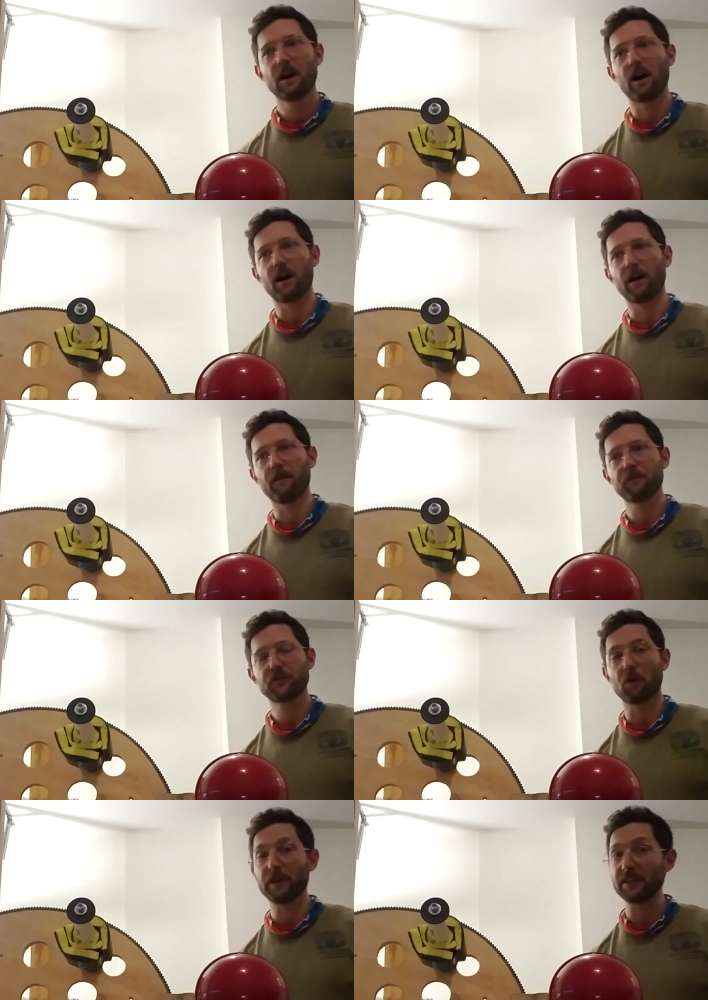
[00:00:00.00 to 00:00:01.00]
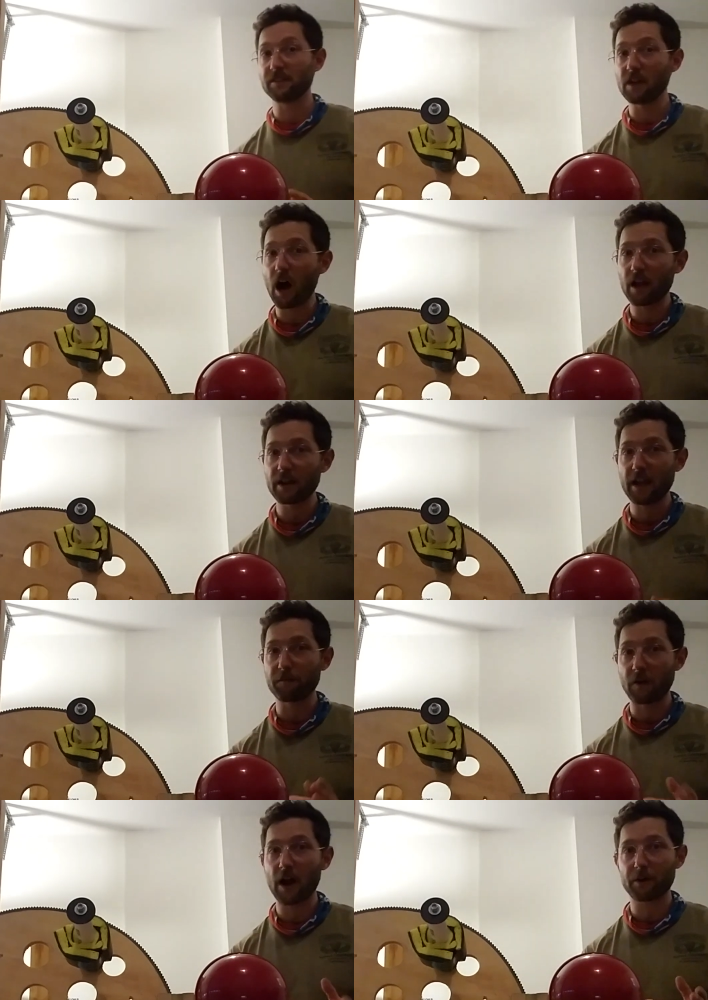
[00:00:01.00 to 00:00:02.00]
So it is not a
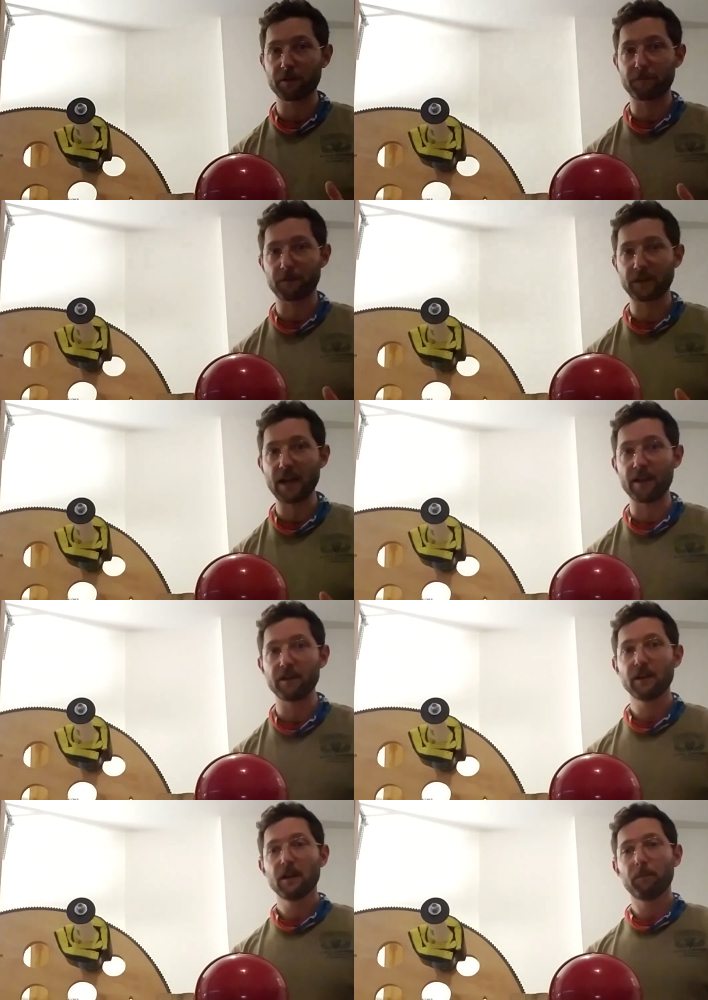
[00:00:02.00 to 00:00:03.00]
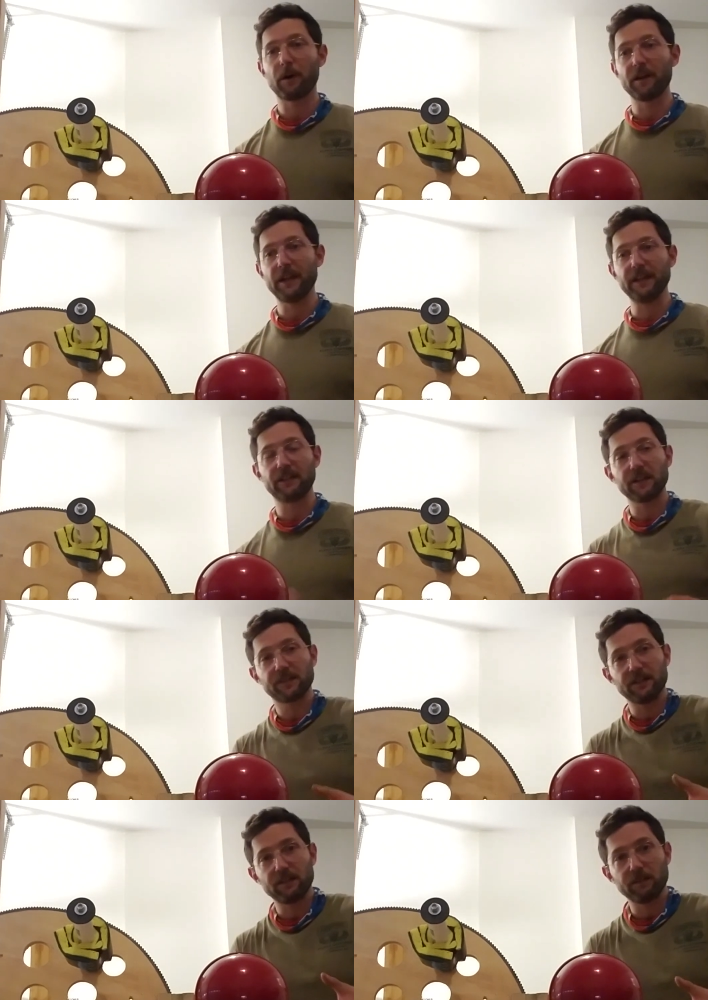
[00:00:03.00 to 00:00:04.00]
fire and forget, but it
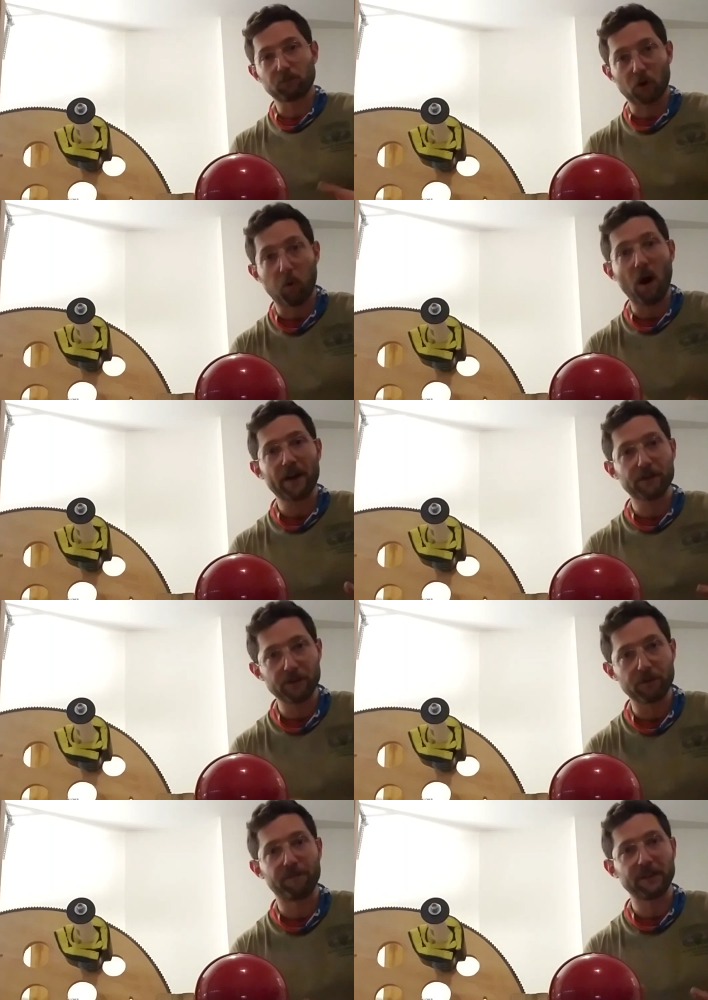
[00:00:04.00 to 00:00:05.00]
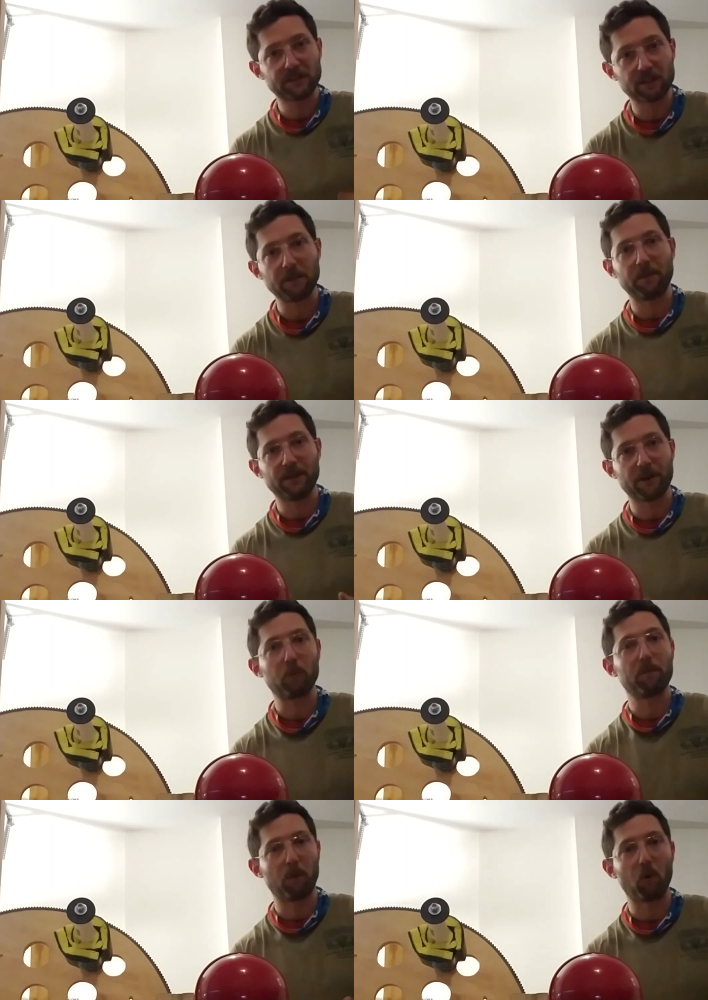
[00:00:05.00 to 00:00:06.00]
doesn't require you to physically be there
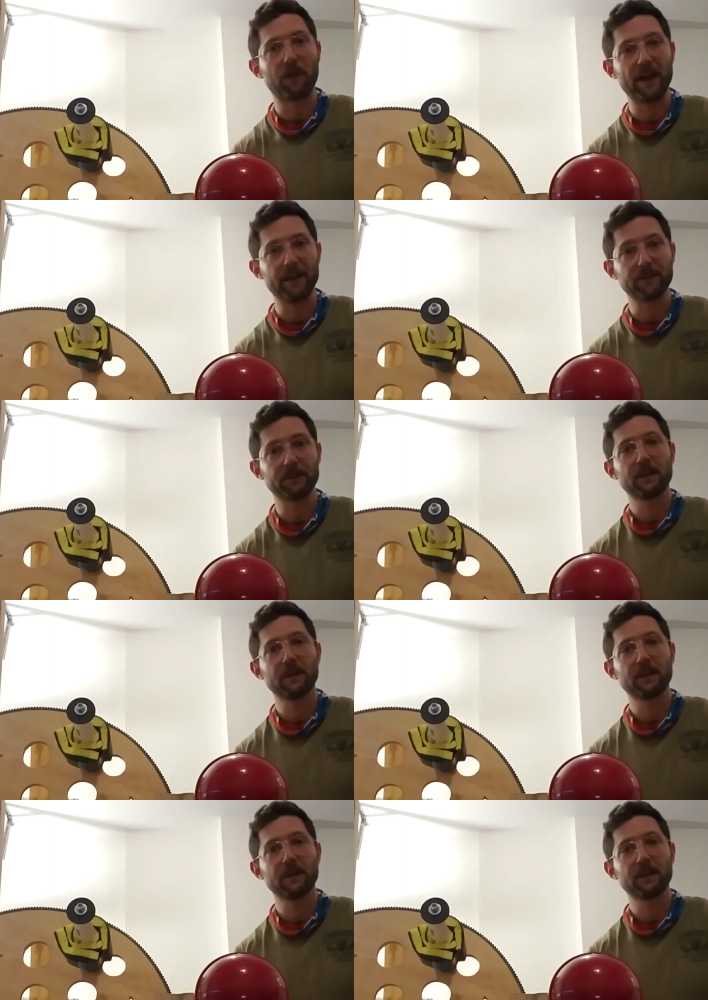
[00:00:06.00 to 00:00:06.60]
with both hands.